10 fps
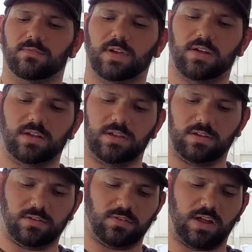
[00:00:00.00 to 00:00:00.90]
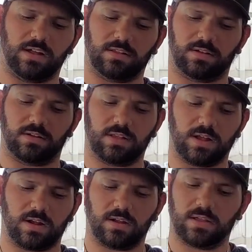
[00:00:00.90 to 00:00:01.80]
Very good drag clicker there.